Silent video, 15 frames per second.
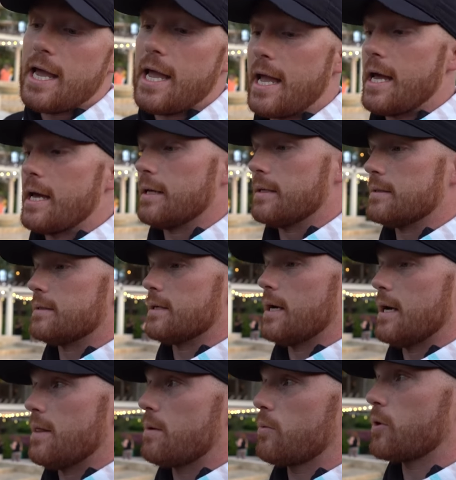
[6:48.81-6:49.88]
and
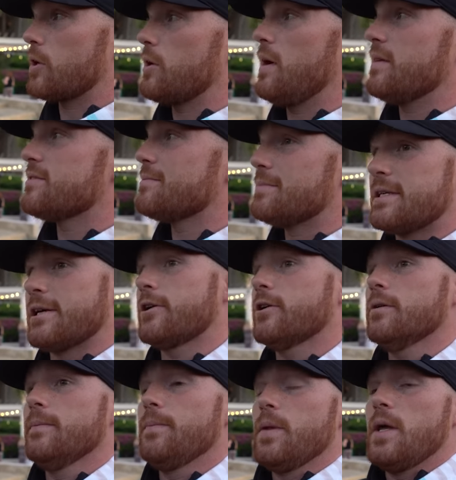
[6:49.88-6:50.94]
uh, then we're gonna go have some
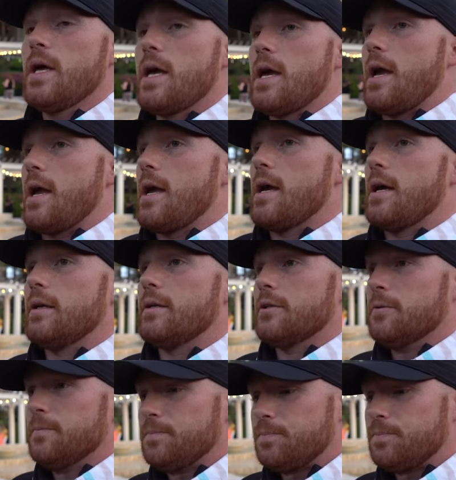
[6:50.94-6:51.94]
dinner. And